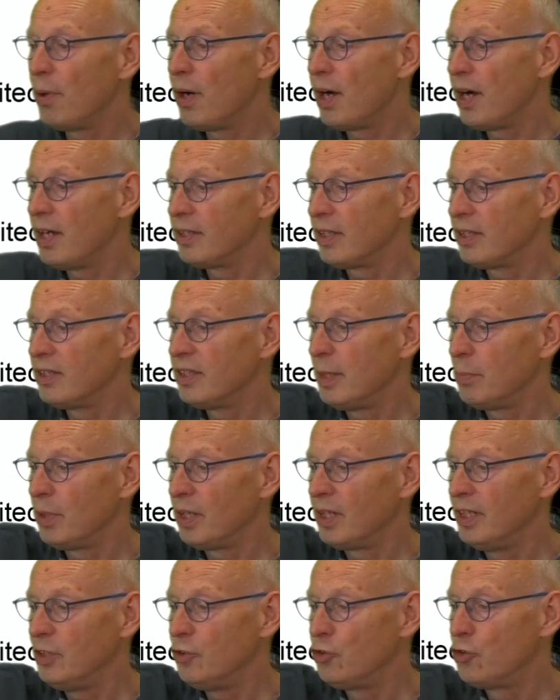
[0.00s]
part are
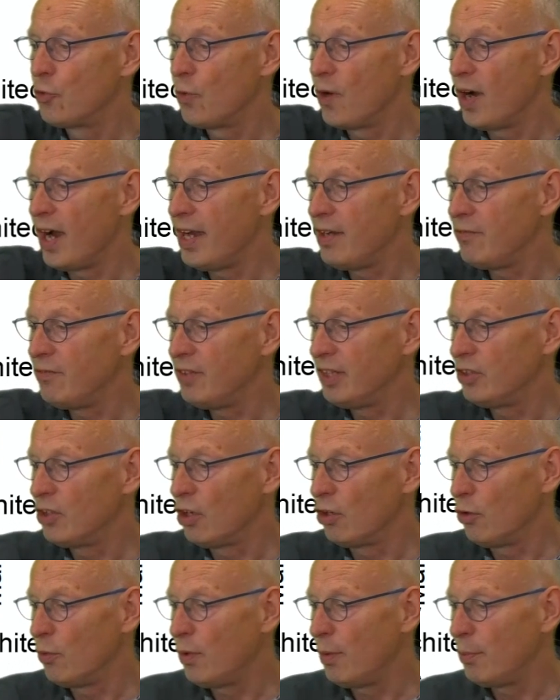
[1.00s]
typically driving
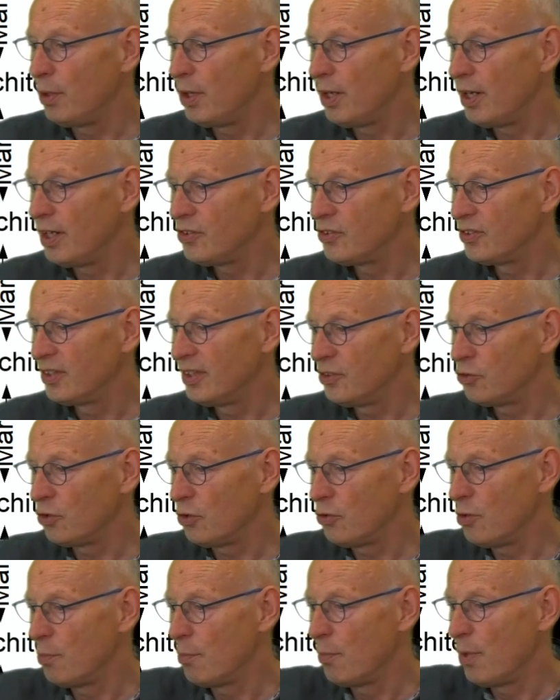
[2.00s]
the lower parts,
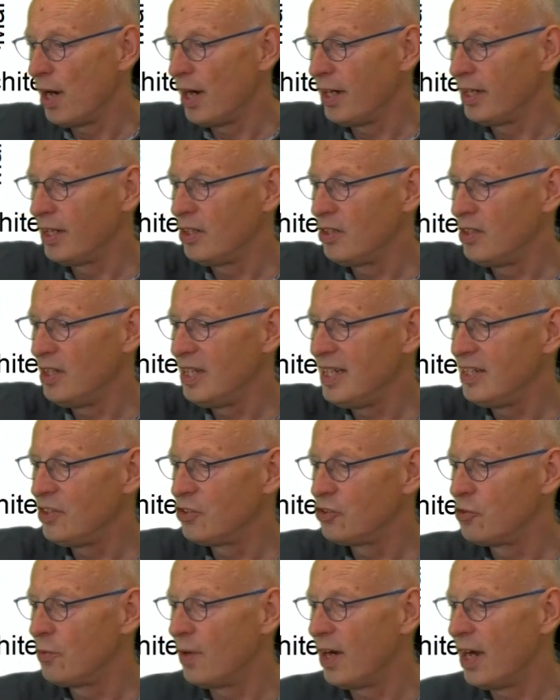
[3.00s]
so the market
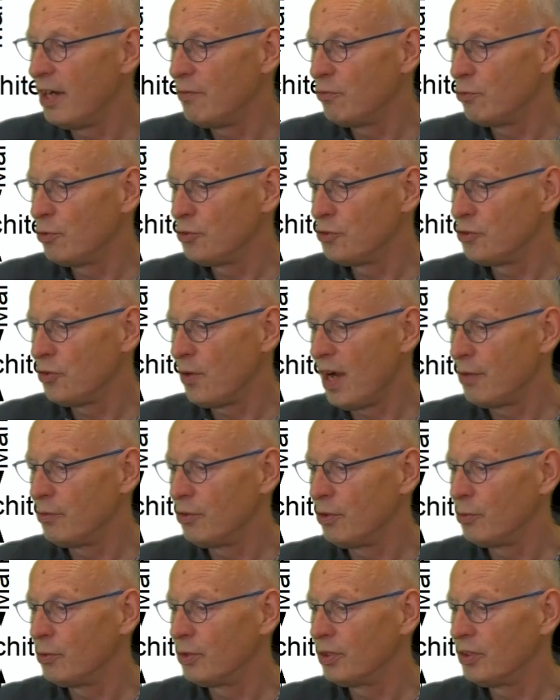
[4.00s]
needs drive also how
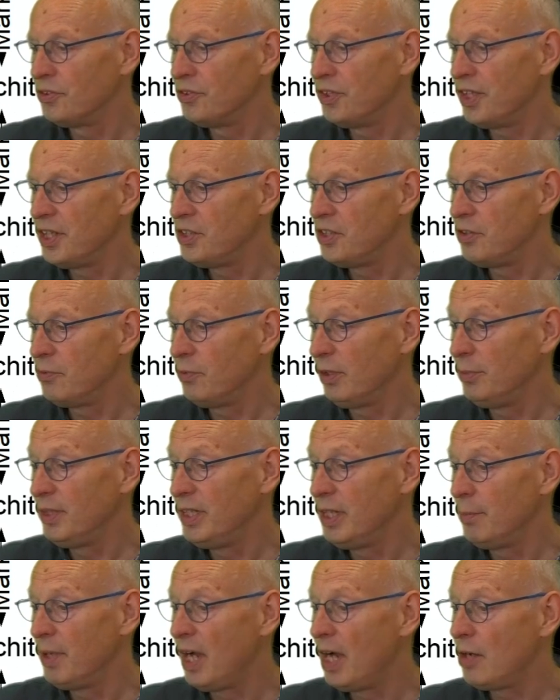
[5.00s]
the organization will
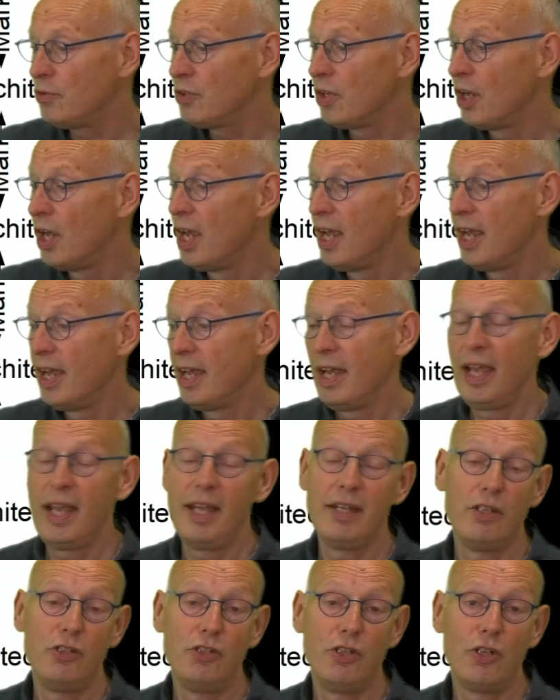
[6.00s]
be about.
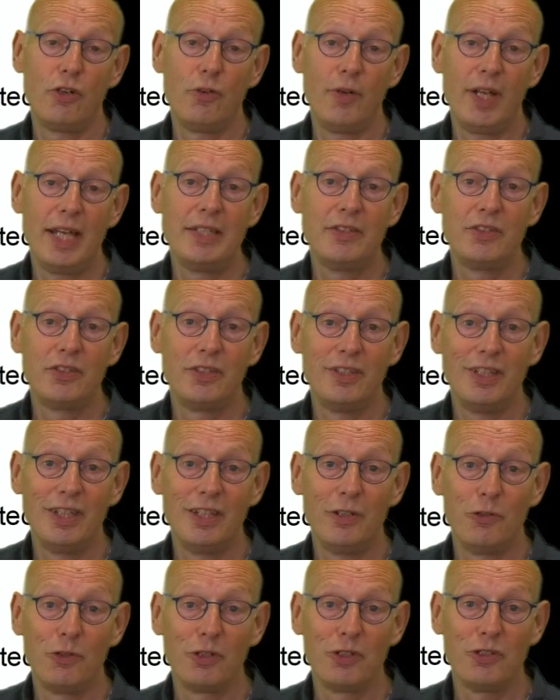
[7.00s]
And on the other end,
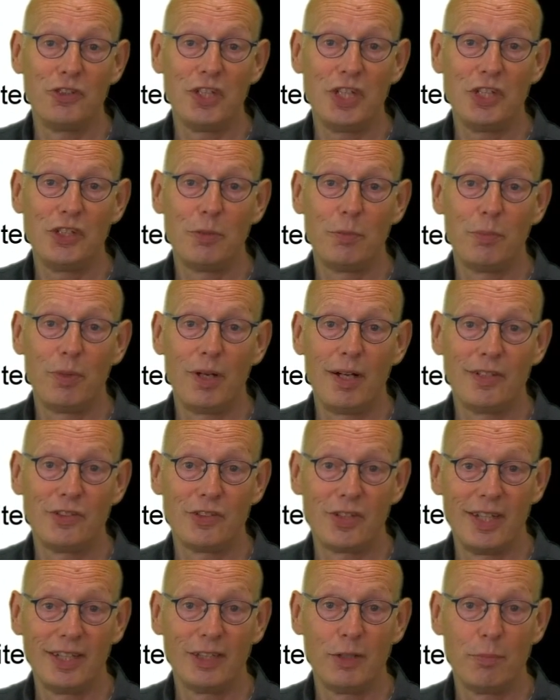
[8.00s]
the organizational
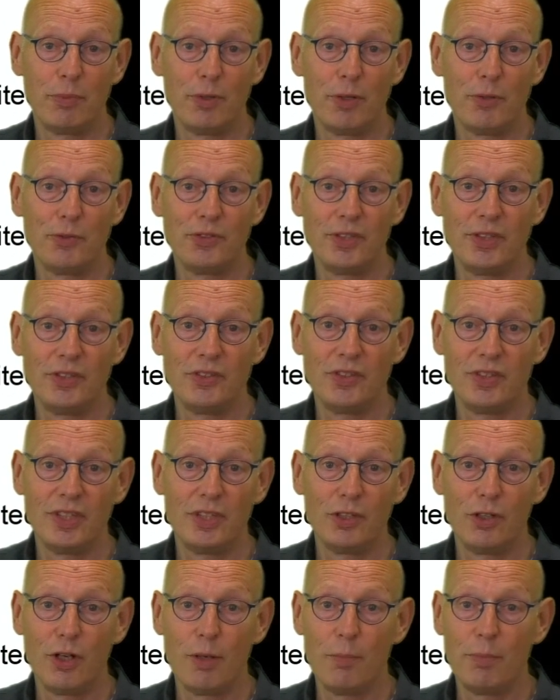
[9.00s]
parts like the processes and
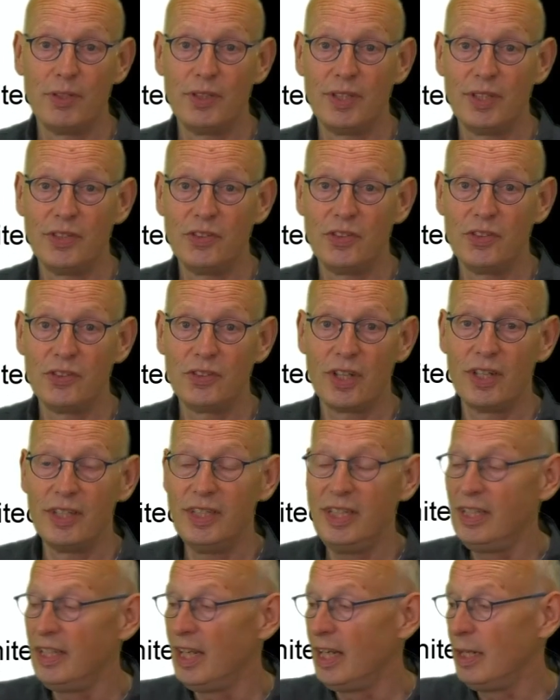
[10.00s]
the competences are
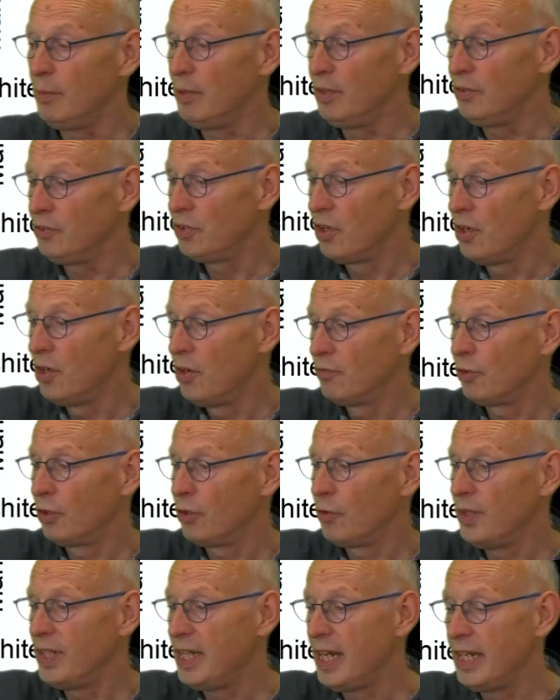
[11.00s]
the enablers for
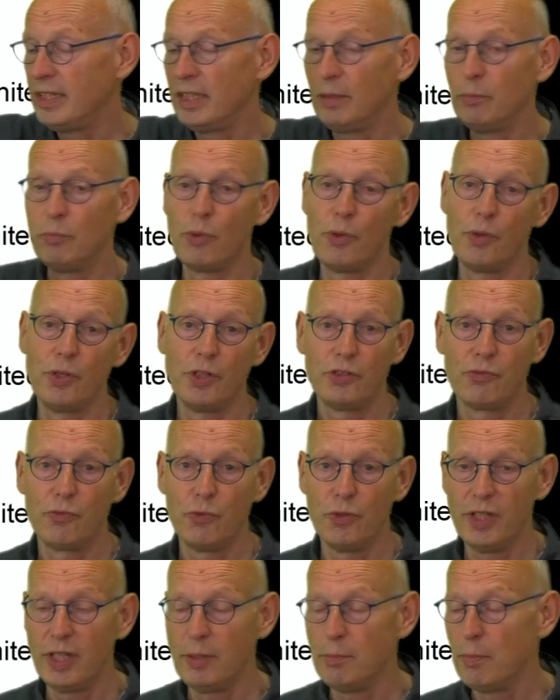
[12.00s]
creating products
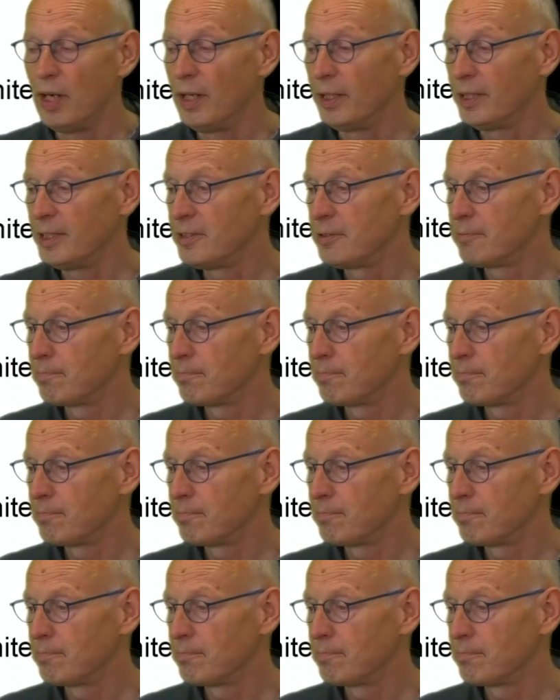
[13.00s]
for that market.